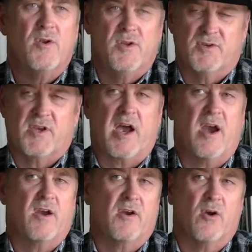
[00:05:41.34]

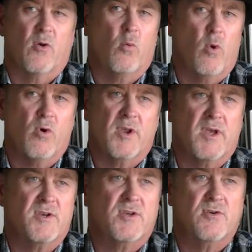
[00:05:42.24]
desiring or
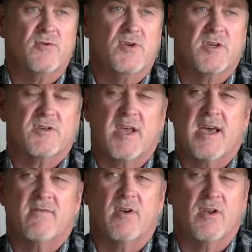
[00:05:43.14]
wanting to just
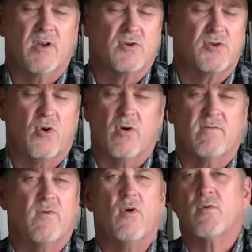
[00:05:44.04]
have a little short
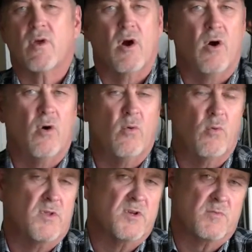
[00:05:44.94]
phone call
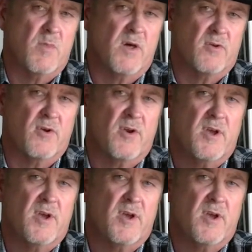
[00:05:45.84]
with his mother